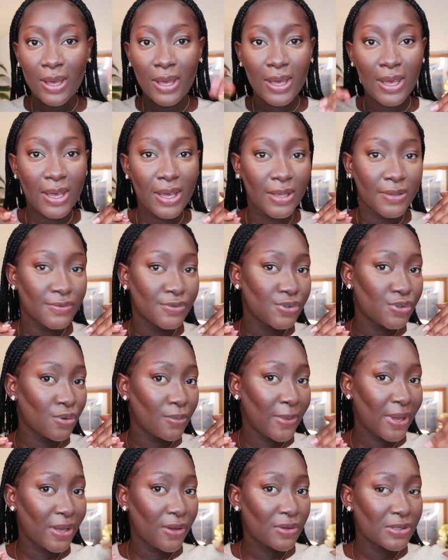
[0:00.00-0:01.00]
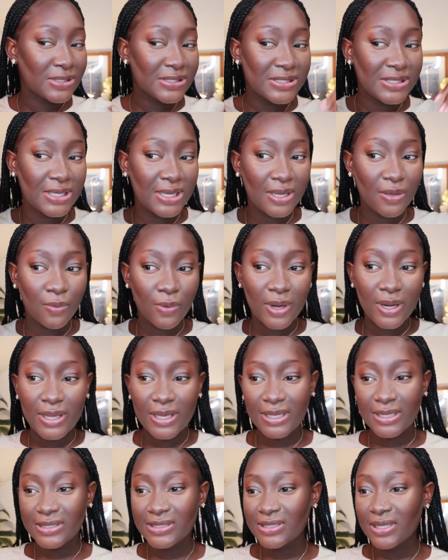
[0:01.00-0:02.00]
And so my concealer work
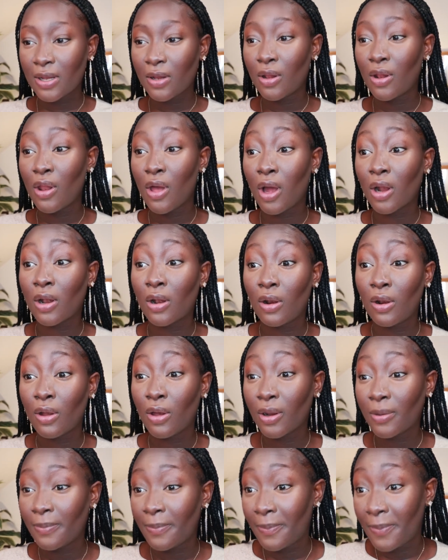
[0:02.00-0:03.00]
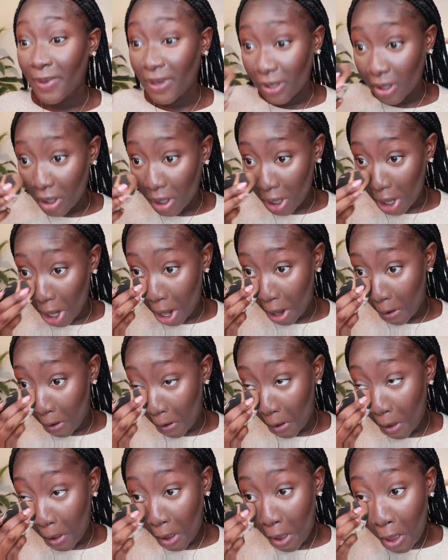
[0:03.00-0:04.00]
is a lot better
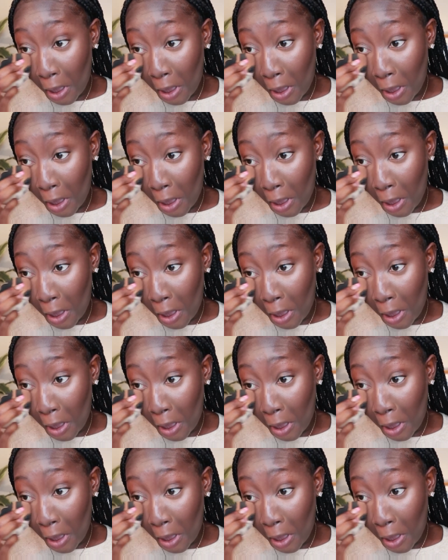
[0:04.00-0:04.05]
now.